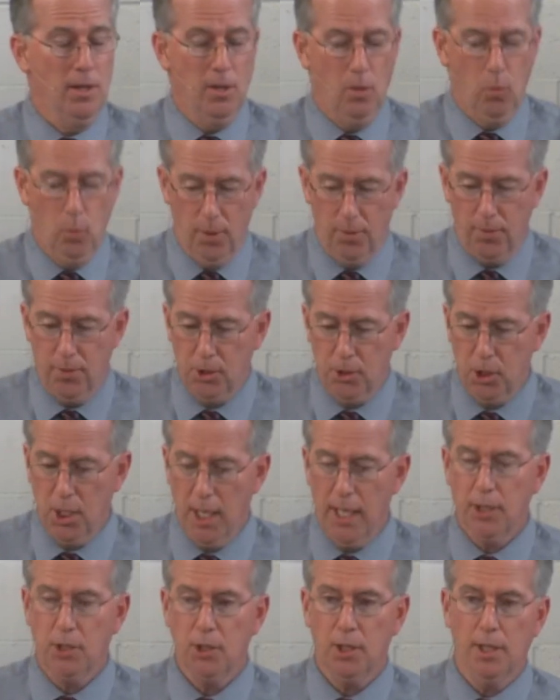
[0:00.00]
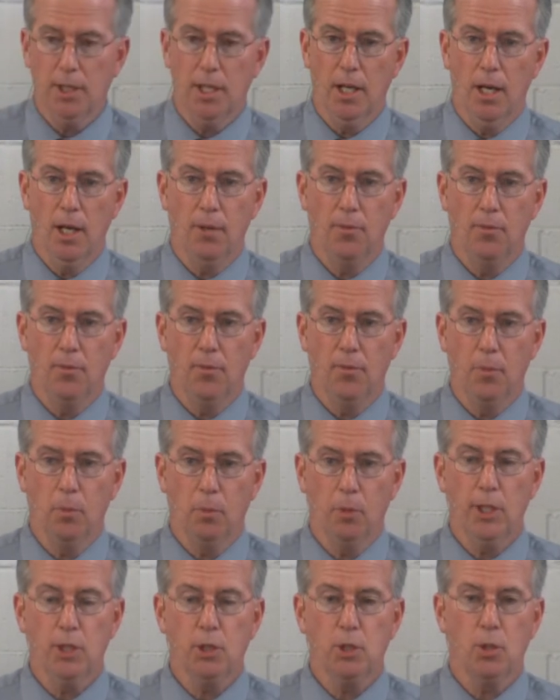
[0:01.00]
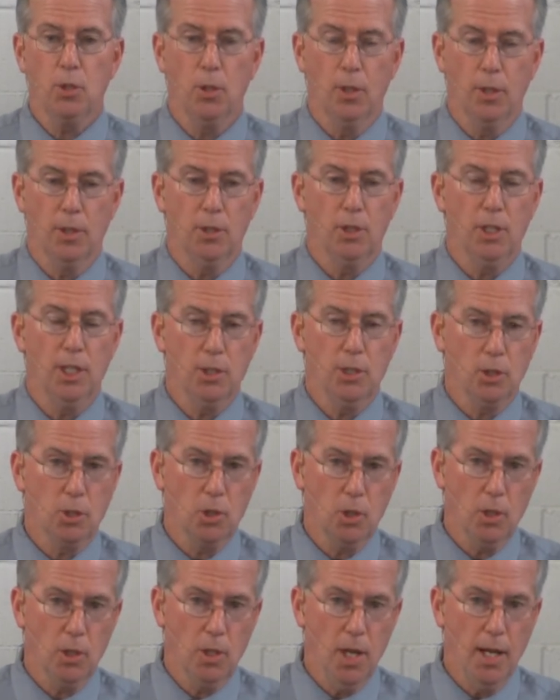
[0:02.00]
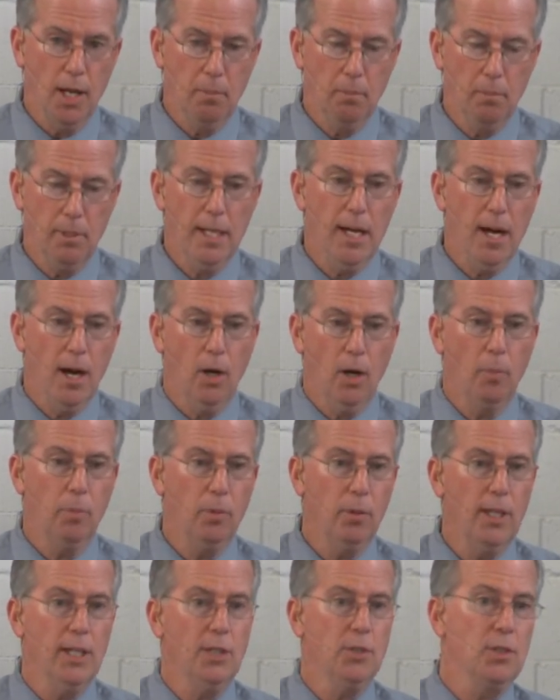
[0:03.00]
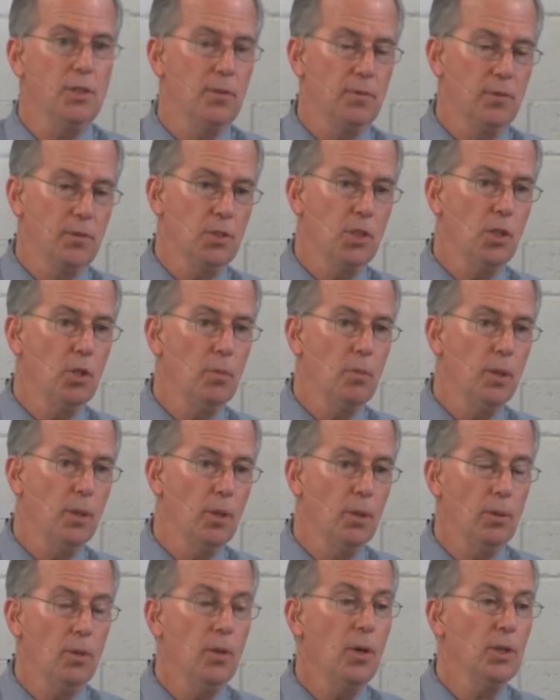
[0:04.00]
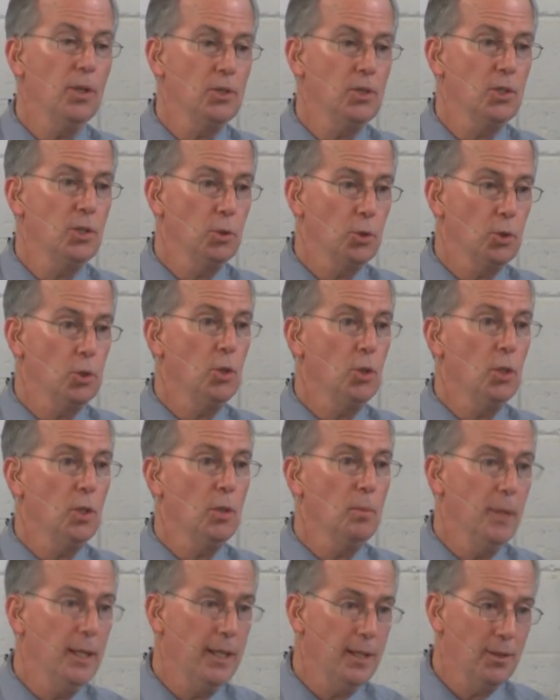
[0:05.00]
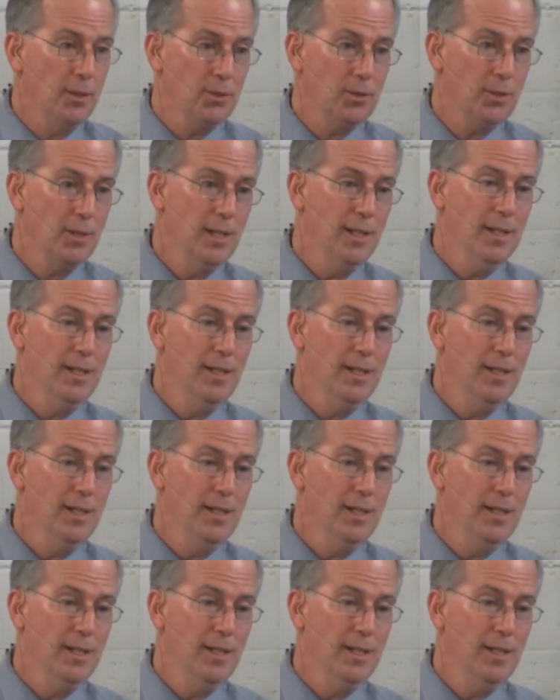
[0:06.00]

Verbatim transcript: With the changing of the priesthood, Jesus could not be our priest if the ceremonial law still stood, because